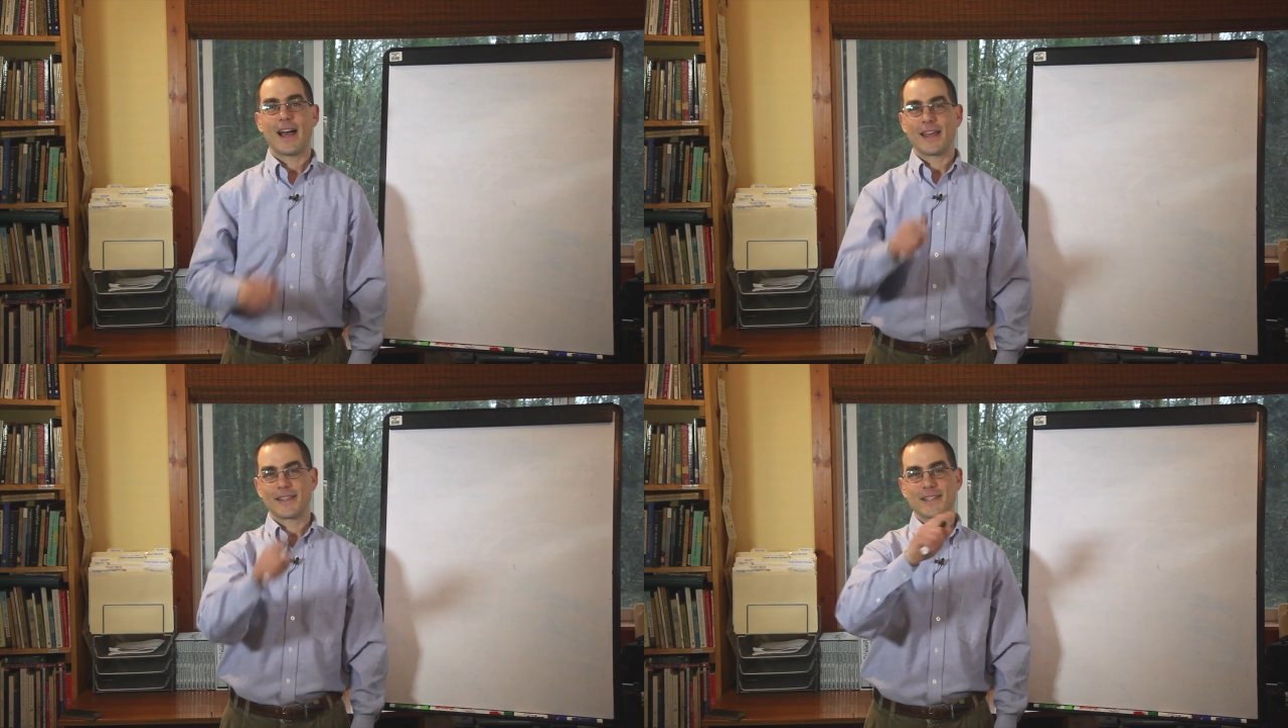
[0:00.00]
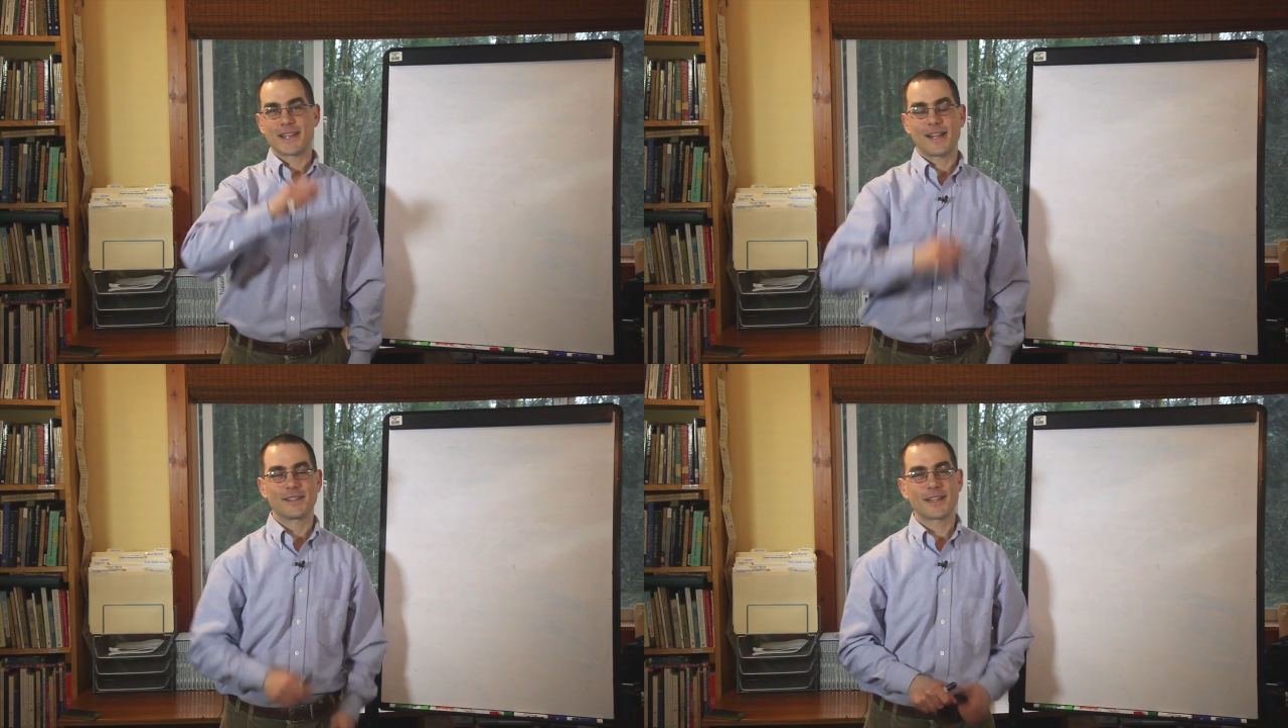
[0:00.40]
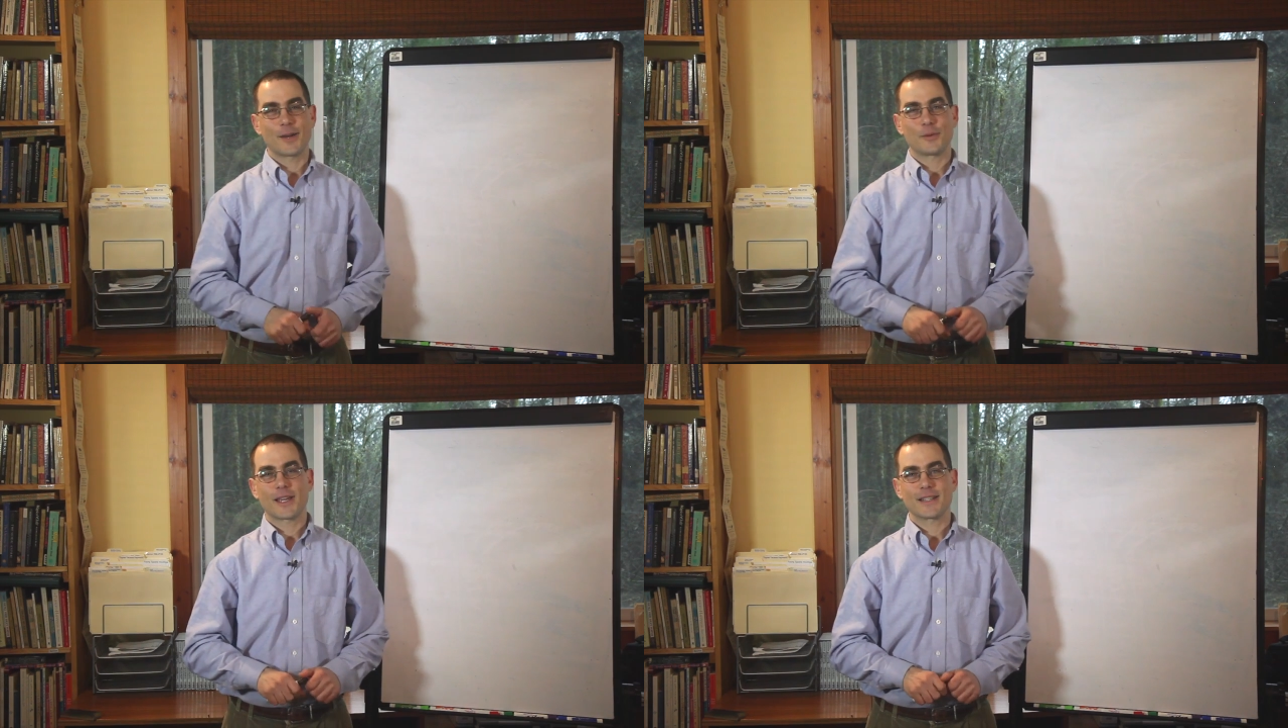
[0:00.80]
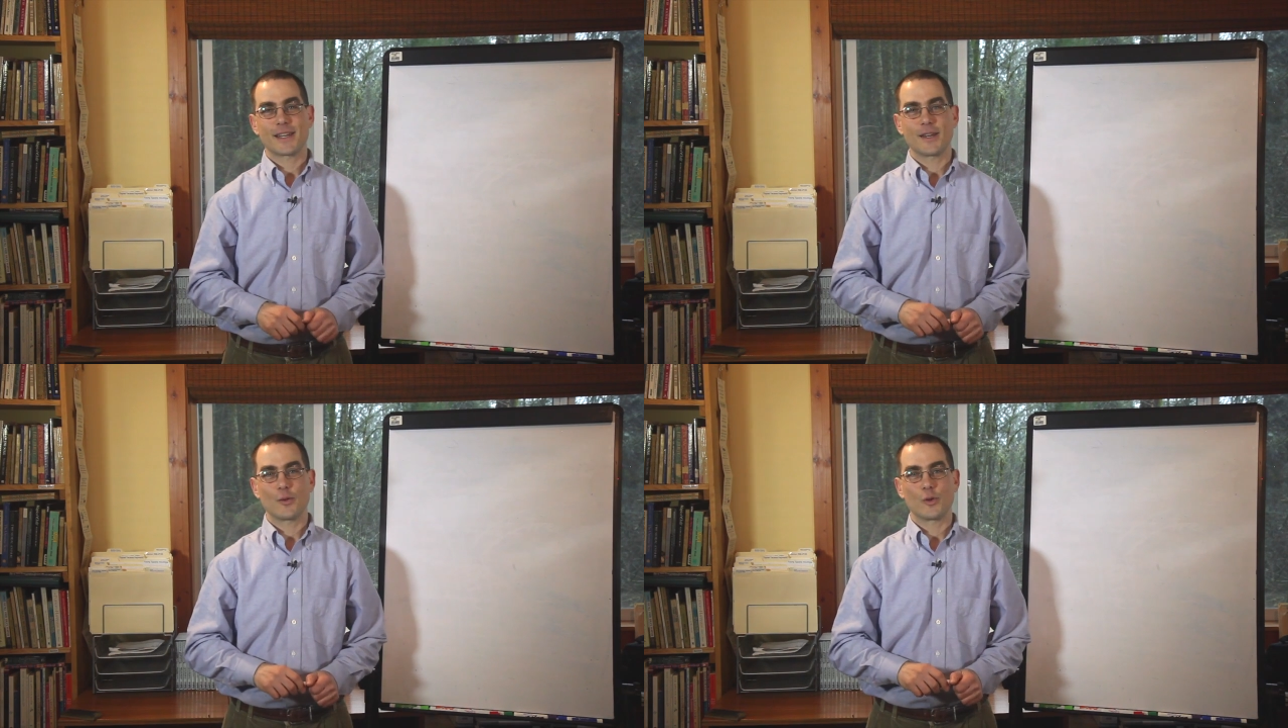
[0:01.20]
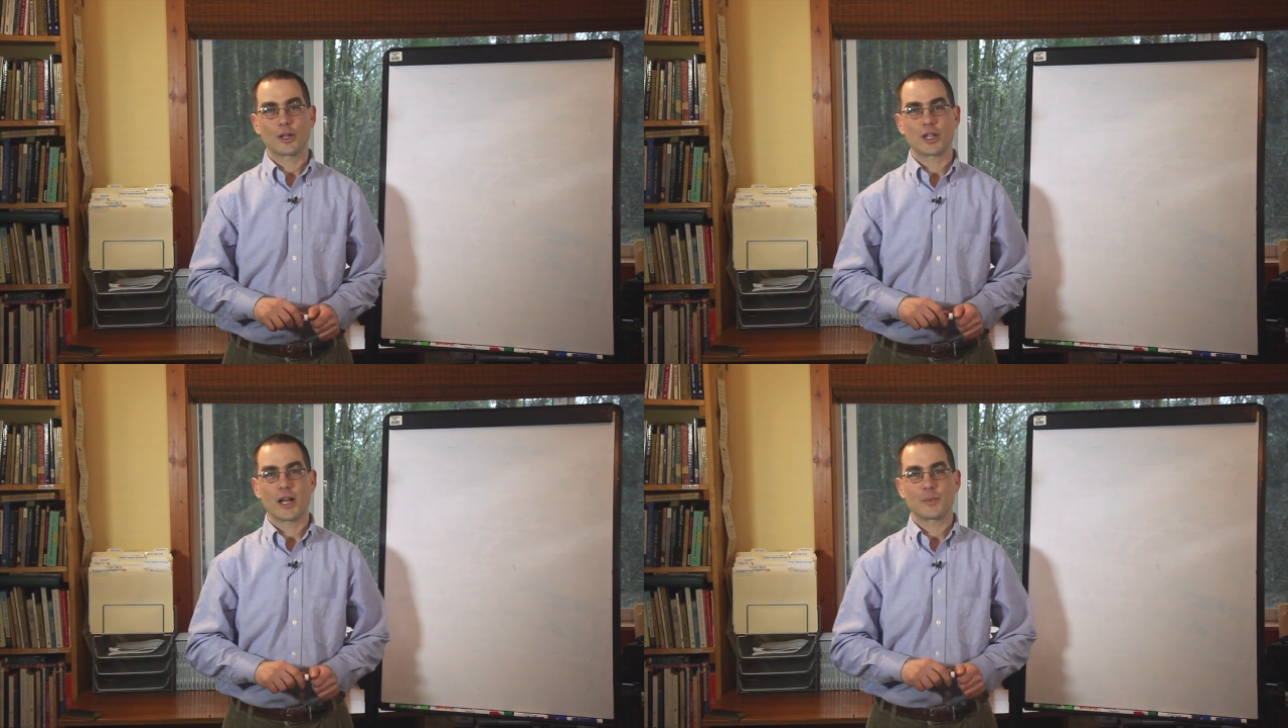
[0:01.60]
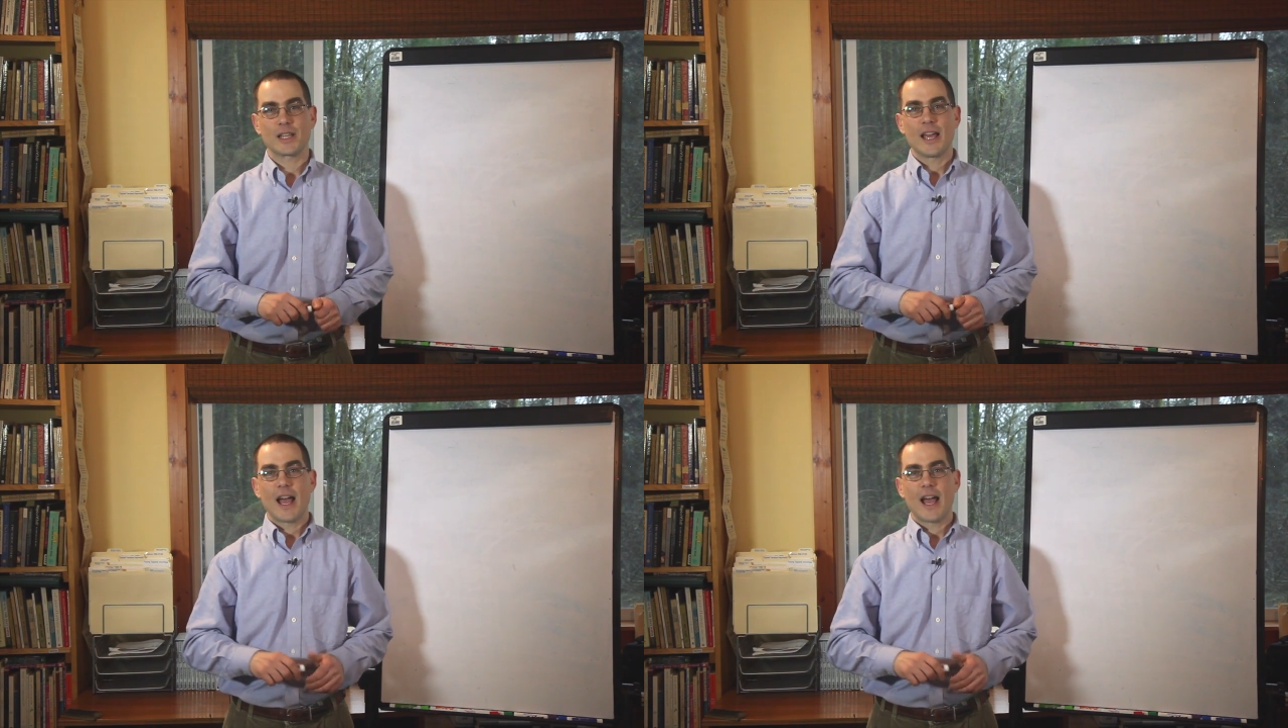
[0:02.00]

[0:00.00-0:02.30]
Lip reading: Hi, this is Alan Side with Cascadia Workshops.